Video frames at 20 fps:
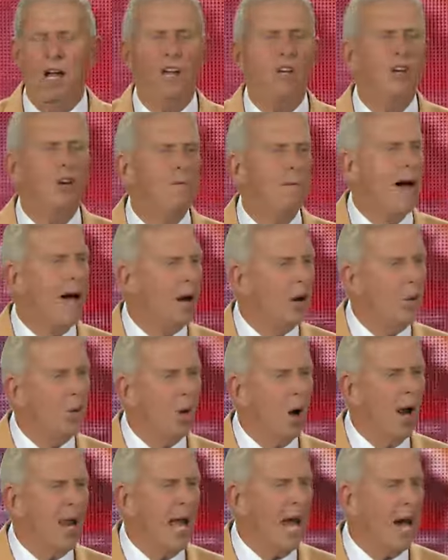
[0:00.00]
no matter
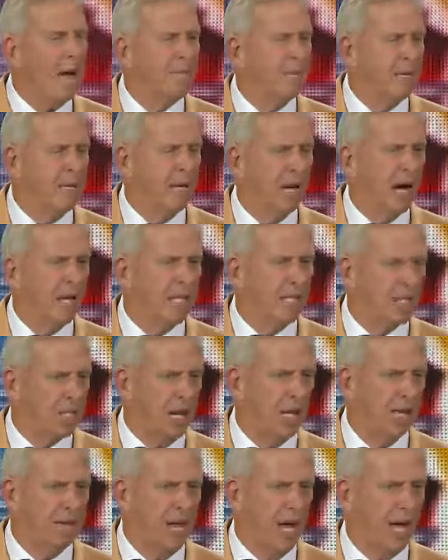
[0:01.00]
what happened on
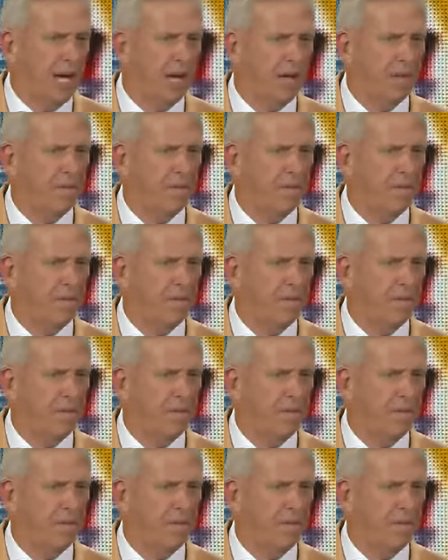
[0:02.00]
Sunday.